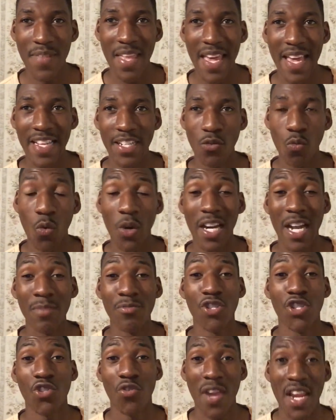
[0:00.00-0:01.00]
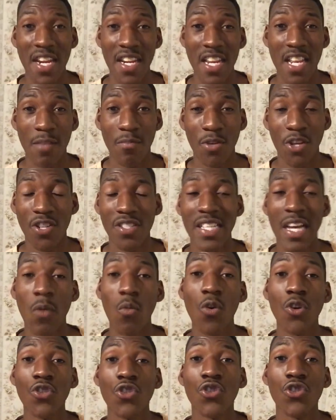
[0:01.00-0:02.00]
and what I'm training because I
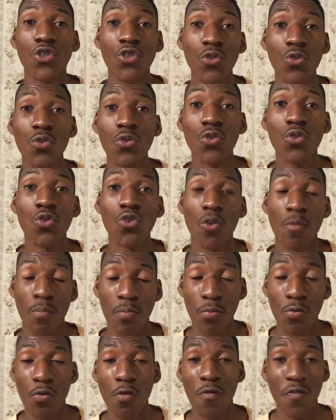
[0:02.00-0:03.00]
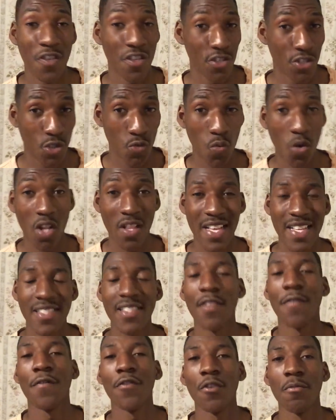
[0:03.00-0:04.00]
want you to improve as well
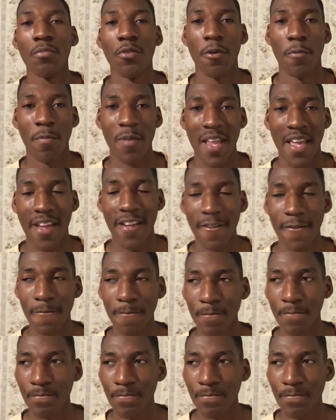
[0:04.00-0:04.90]
as a football player.